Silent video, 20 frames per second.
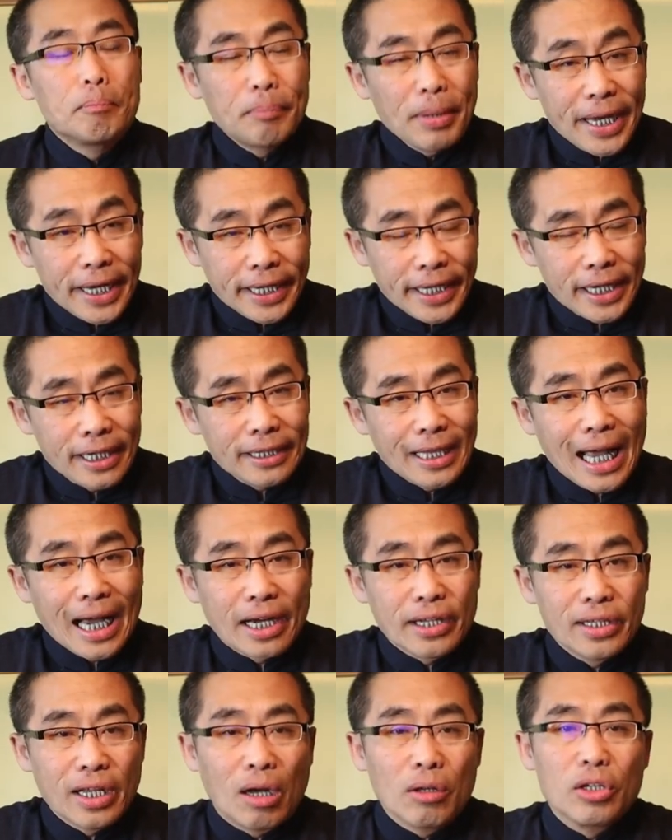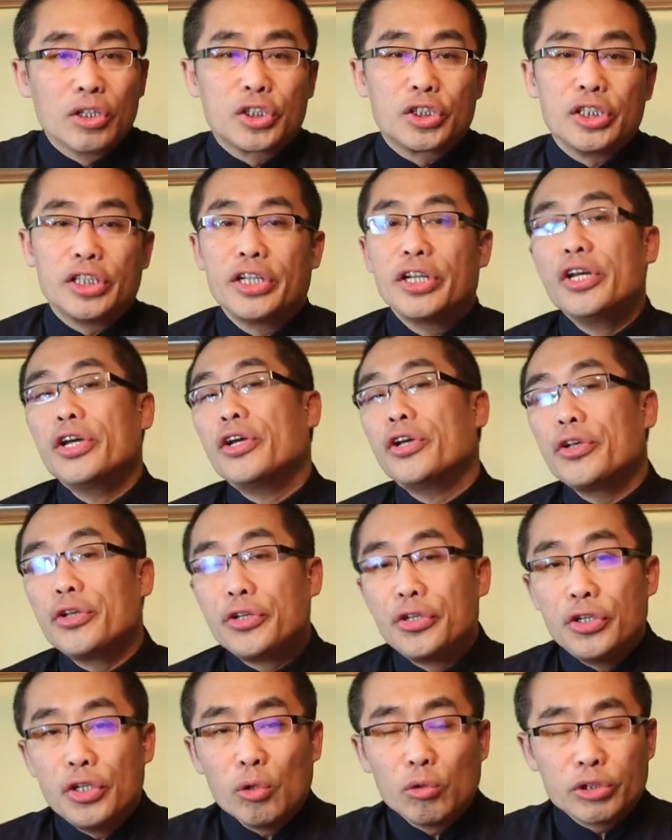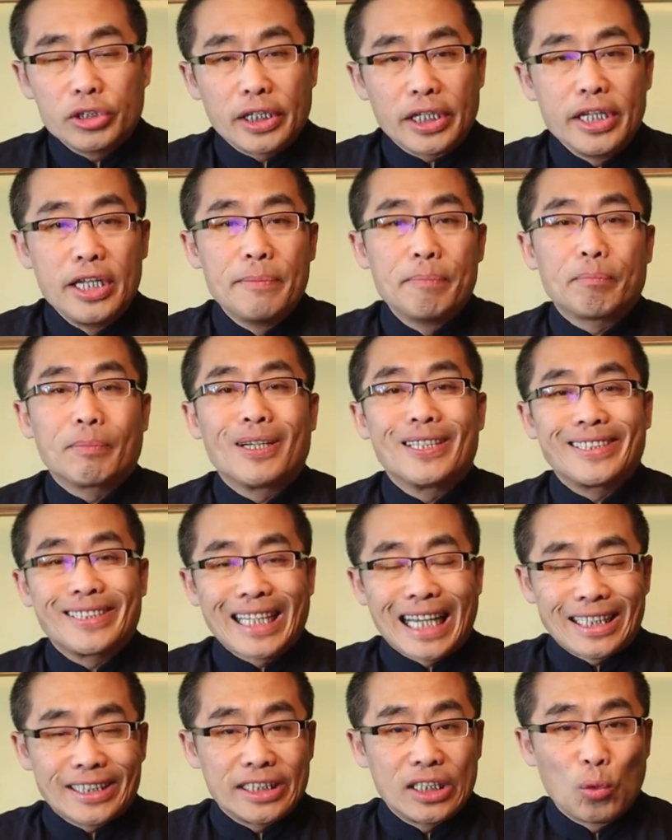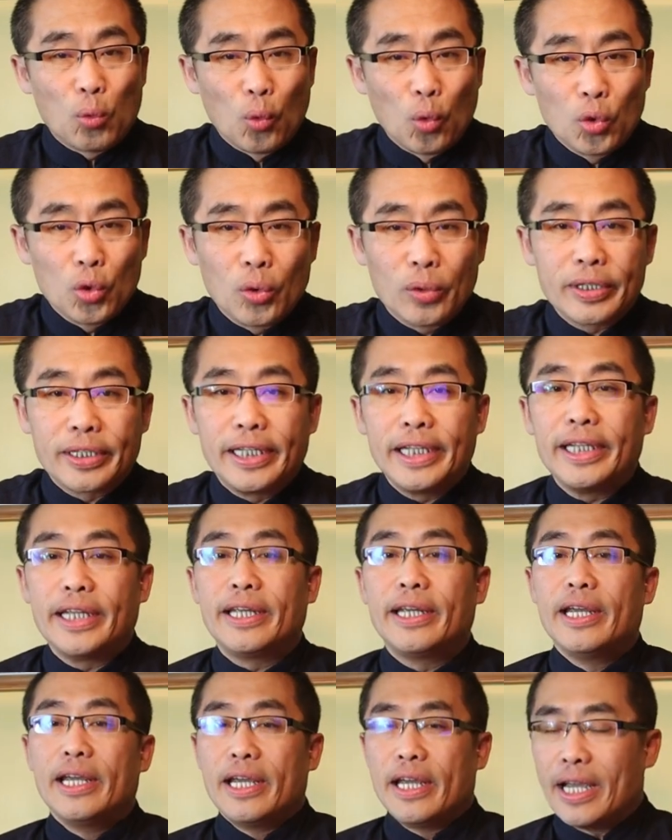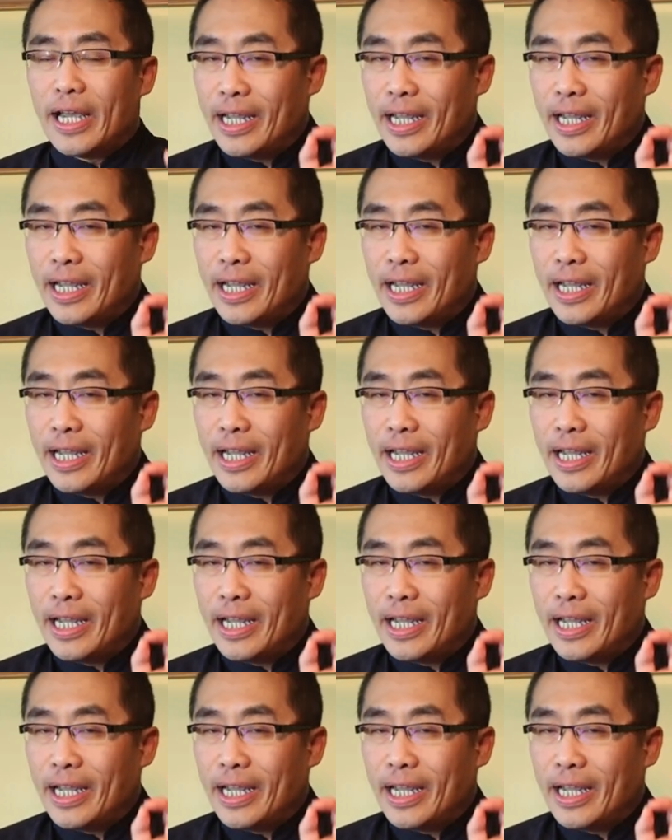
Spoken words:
Baking technology used in processing oolong tea